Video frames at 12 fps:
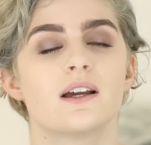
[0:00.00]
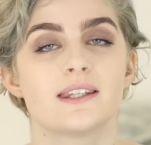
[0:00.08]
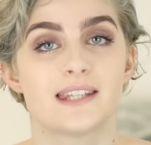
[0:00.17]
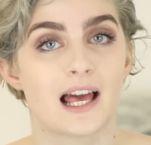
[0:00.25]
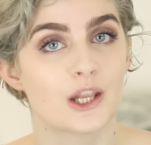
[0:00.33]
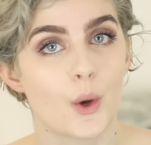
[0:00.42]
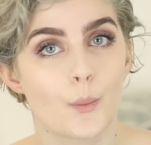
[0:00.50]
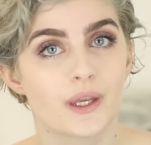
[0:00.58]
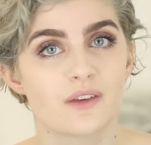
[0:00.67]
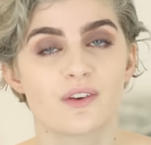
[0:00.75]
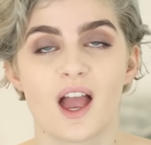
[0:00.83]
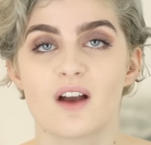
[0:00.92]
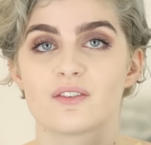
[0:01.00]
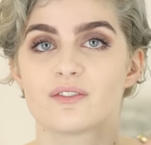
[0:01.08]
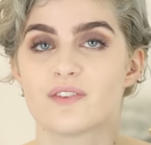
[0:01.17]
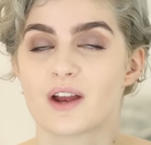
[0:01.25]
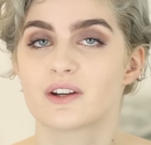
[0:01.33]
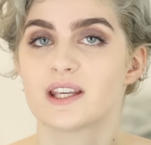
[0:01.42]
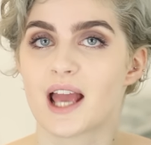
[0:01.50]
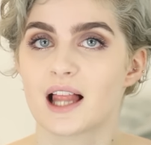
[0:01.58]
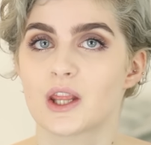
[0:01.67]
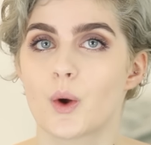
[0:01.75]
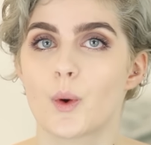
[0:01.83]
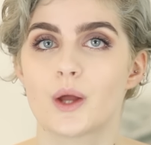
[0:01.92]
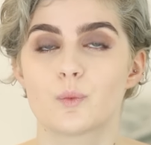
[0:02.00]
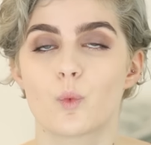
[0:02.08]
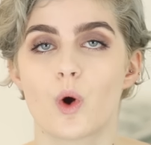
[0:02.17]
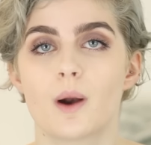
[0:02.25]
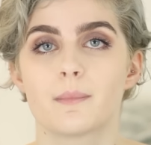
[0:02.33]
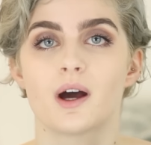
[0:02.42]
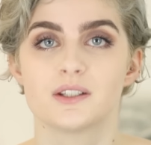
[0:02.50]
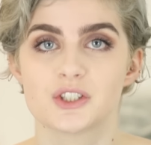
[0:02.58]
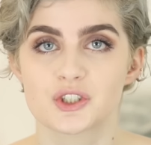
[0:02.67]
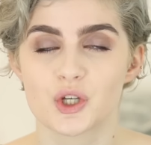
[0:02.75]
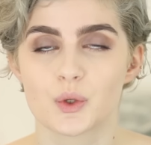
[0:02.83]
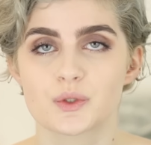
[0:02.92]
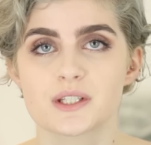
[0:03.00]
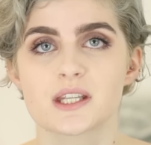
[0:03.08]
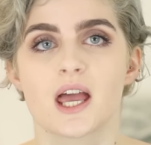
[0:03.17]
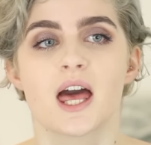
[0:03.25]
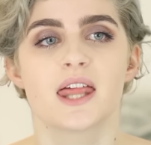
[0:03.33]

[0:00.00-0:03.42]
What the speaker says: yellowy, if you have very yellow and warm undertones,